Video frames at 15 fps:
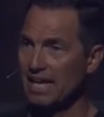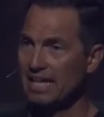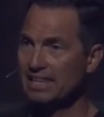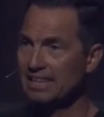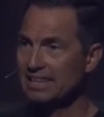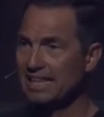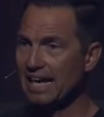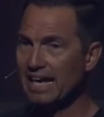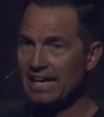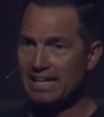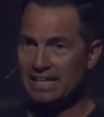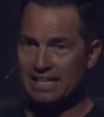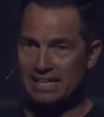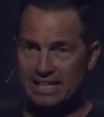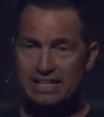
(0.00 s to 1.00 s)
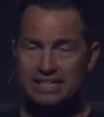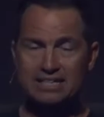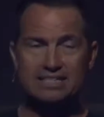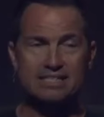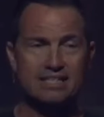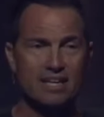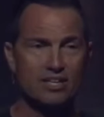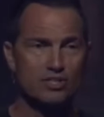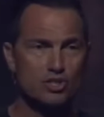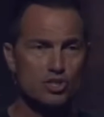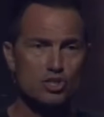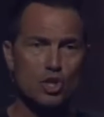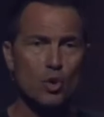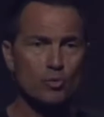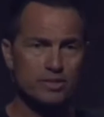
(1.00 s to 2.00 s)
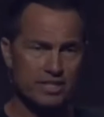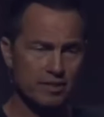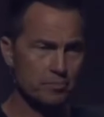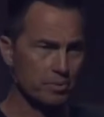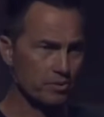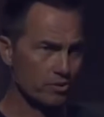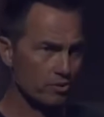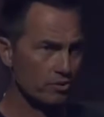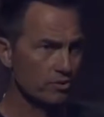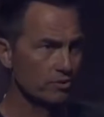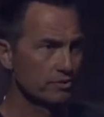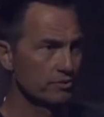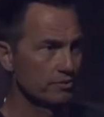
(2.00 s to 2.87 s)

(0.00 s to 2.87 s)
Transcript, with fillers: And that is so typical.